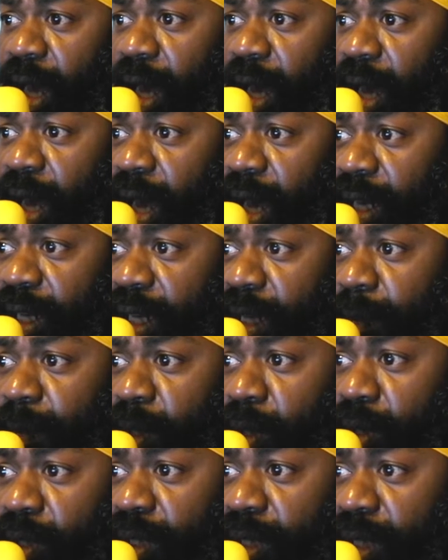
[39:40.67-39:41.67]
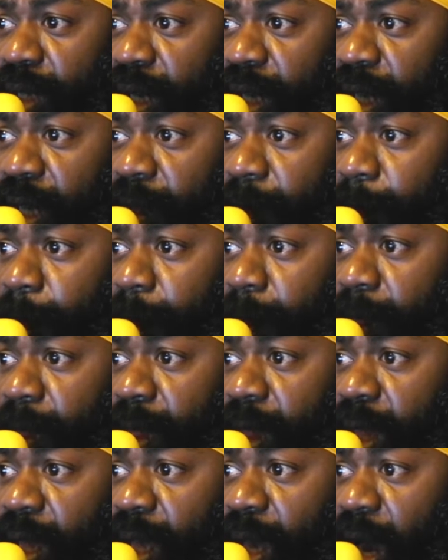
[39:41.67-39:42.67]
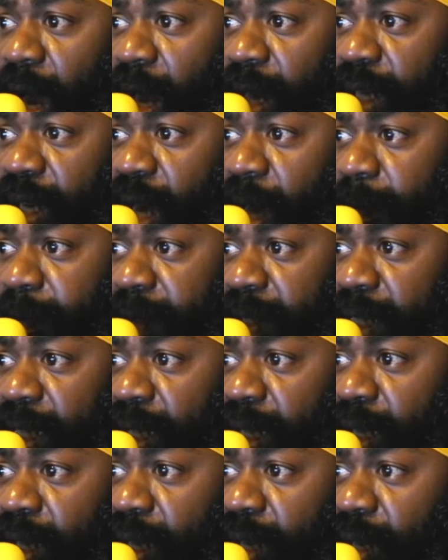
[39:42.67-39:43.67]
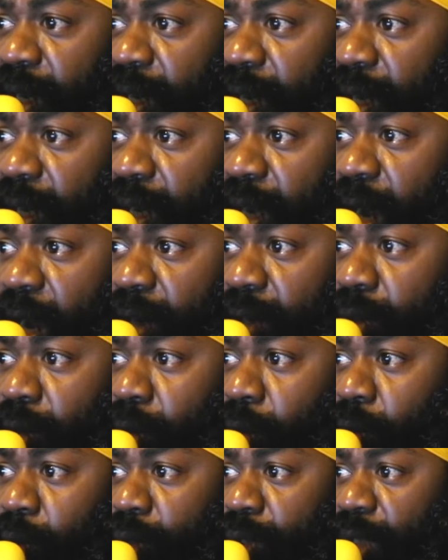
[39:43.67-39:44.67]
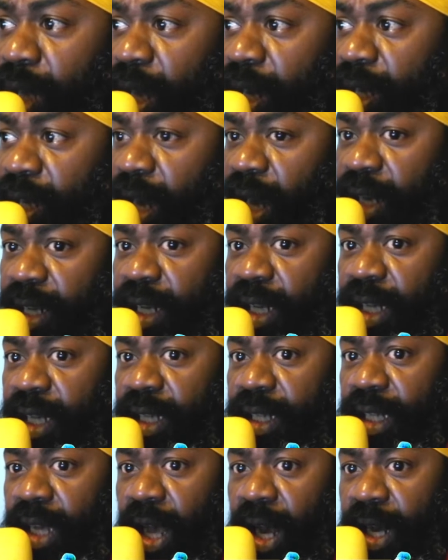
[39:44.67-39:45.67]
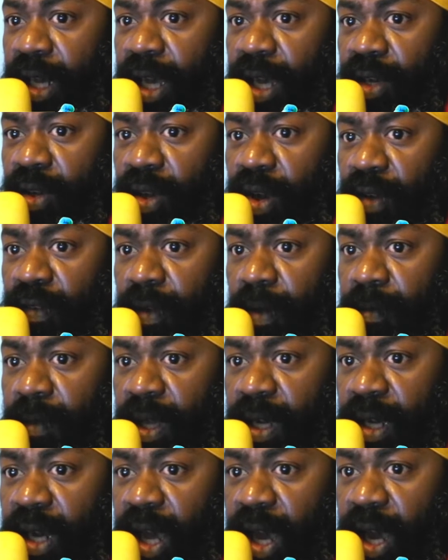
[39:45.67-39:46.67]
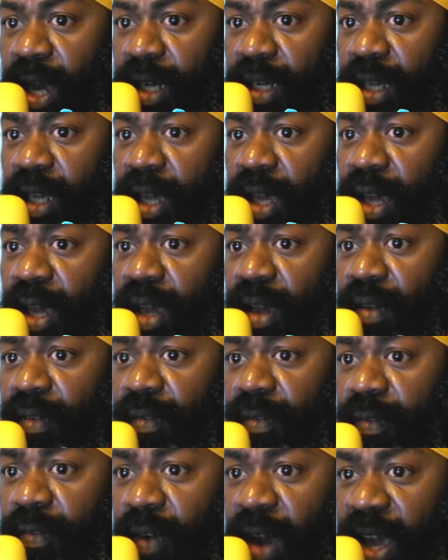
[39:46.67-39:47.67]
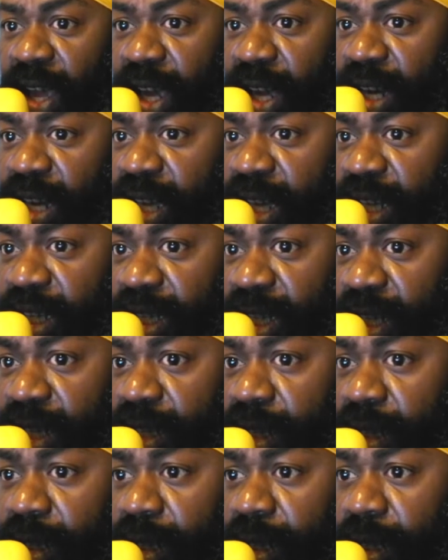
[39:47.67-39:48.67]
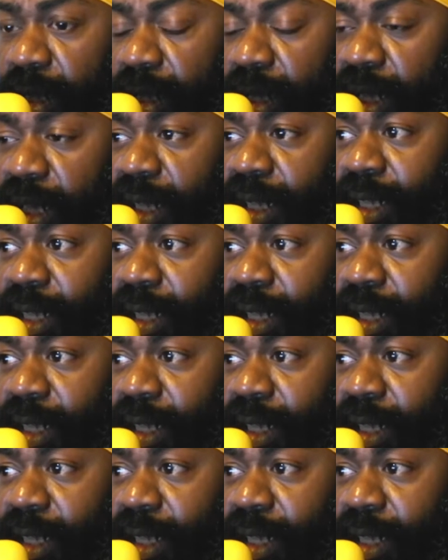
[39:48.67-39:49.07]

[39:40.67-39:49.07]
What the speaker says: unanimously adopted the conclusion that the Italian government had violated the